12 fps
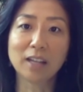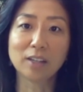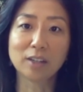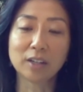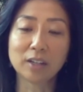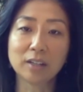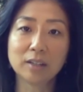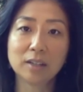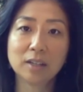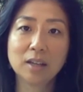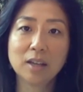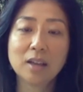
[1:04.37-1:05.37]
Learning.
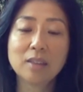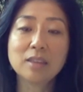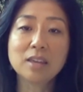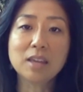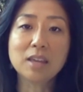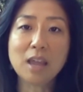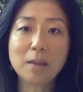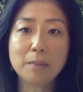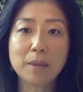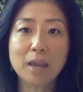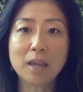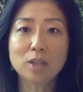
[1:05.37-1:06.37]
The
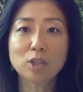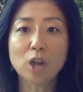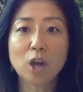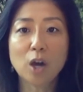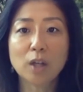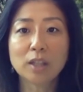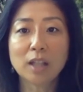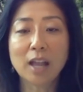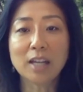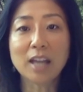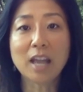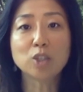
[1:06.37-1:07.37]
EABH
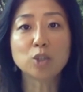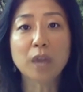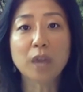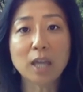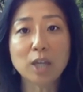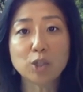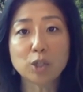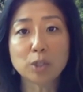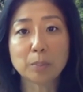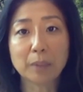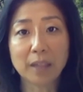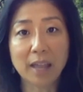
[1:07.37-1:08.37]
Online Education
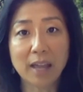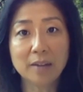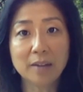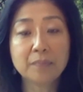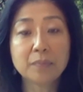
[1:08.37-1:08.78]
Plan,